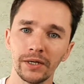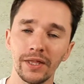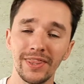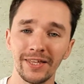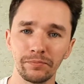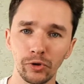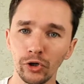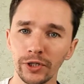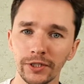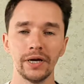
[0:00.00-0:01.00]
that
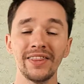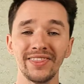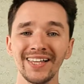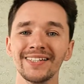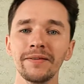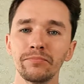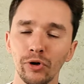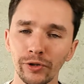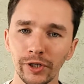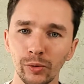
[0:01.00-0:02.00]
product. And that same
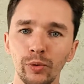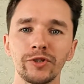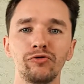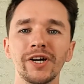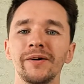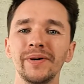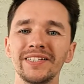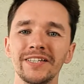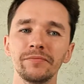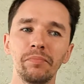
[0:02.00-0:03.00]
product was
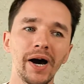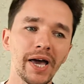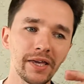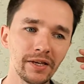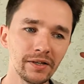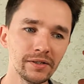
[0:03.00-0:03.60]
recommended by,